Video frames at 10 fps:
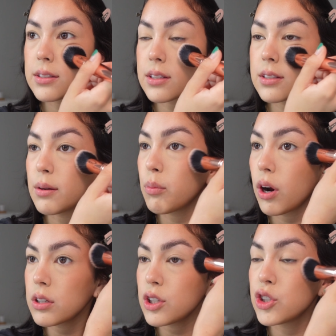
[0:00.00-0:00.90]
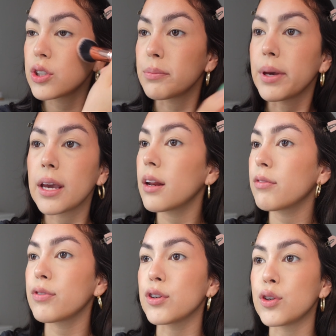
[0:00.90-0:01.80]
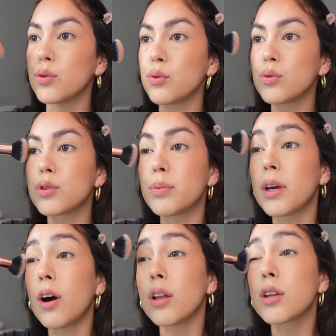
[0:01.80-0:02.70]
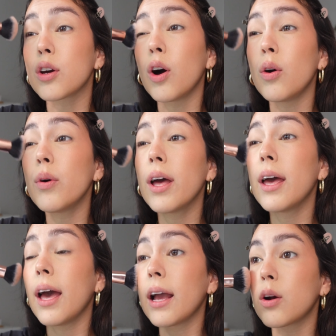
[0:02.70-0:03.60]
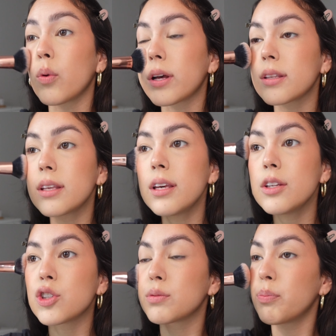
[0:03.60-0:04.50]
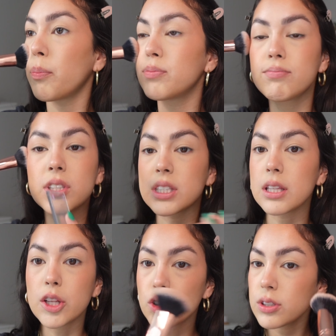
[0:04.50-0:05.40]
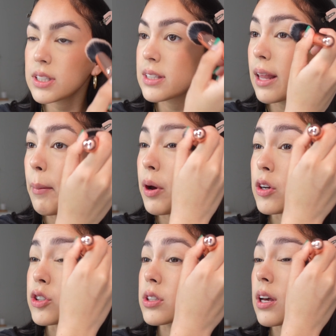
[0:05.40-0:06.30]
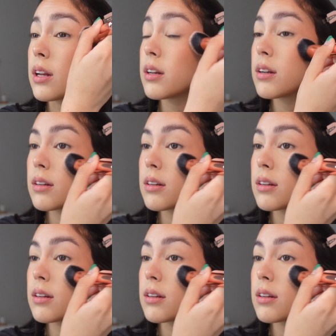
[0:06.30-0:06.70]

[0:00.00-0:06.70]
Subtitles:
Like, some products are just made for you to be on the go and quickly just literally slap it on your skin.